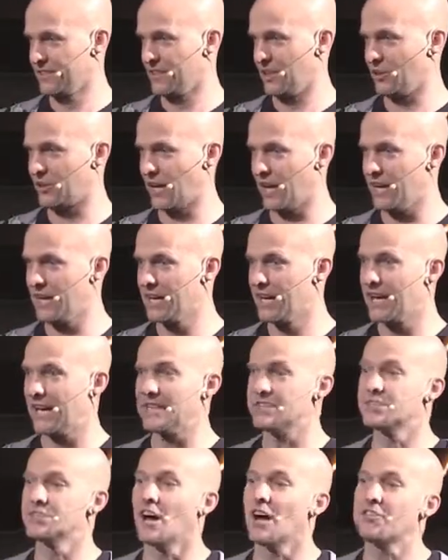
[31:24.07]
Okay?
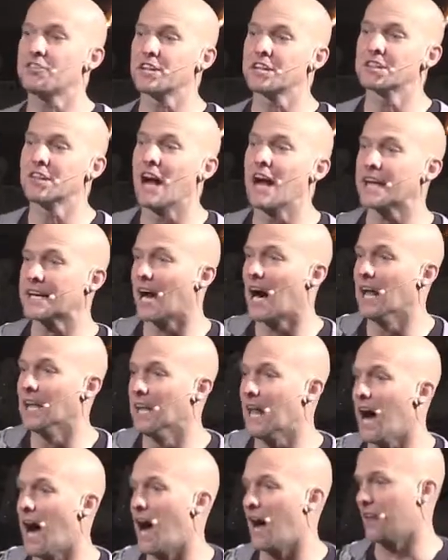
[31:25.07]
He's nothing like
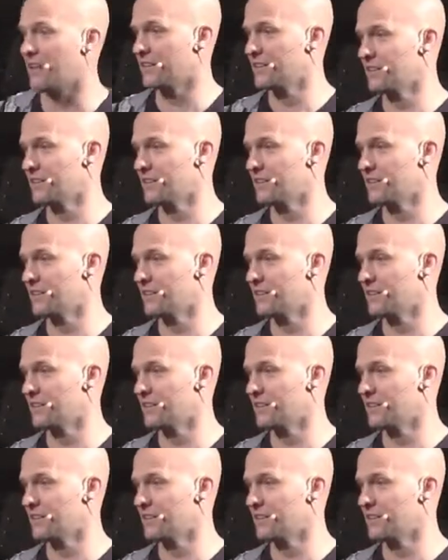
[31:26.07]
Allah.